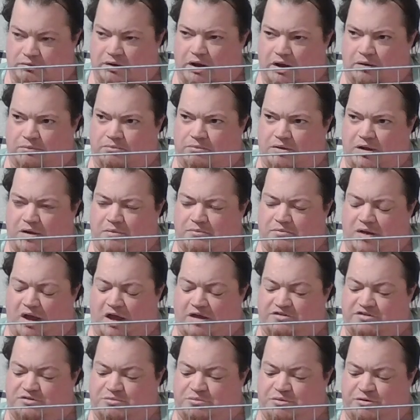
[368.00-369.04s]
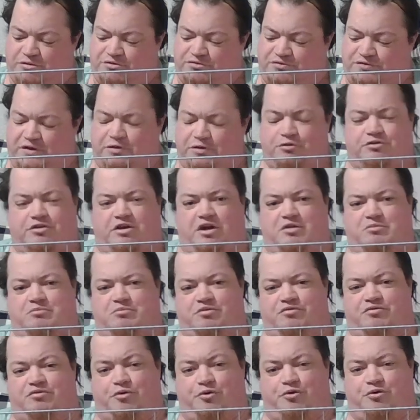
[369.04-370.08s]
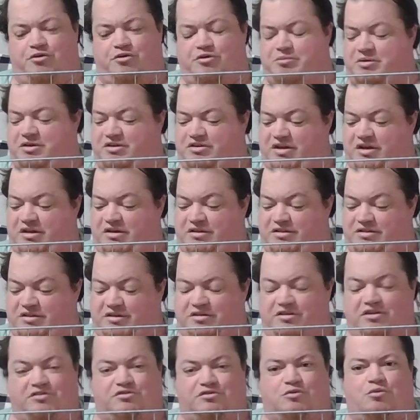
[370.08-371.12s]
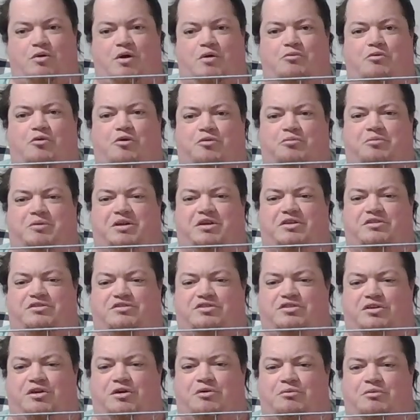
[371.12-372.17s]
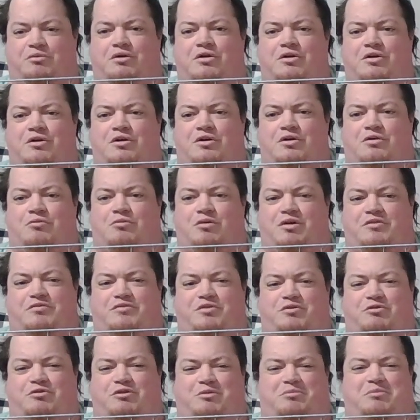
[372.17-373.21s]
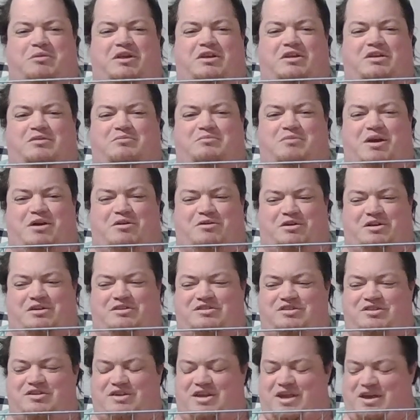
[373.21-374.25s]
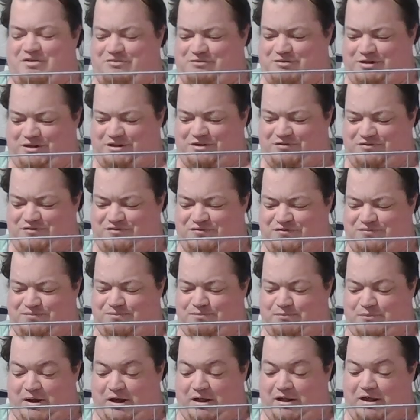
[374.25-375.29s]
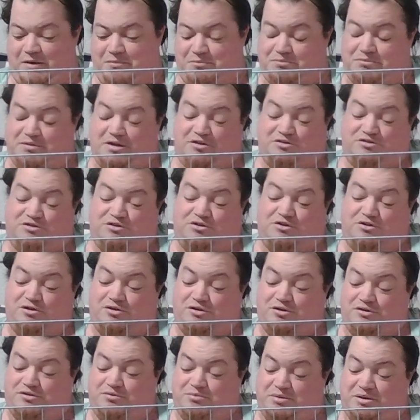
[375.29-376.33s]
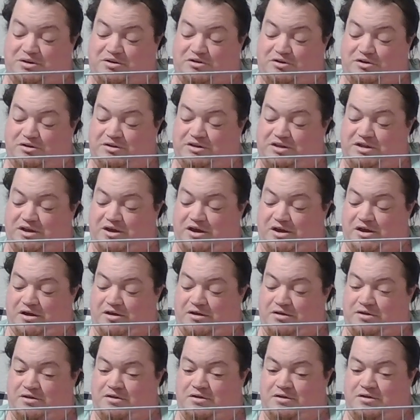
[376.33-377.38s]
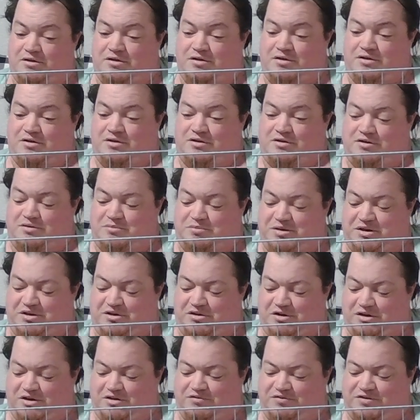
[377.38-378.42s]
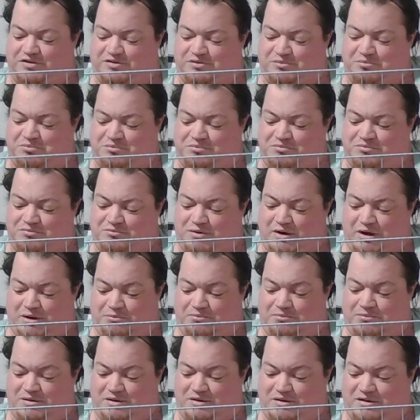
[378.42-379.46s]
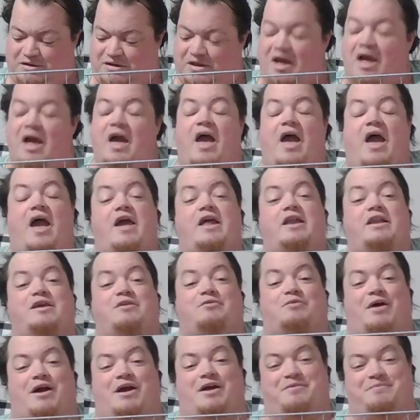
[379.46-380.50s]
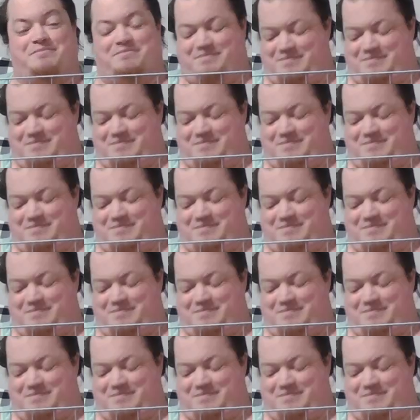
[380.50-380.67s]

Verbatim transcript: Well, I'm, i suppose finger tighten before you commit to anything doesn't quite work because, you know, what if you're committing to marriage? You can't really. Well, I guess you could, depending on the. Uh, depending on if it's. A, well. Anyway,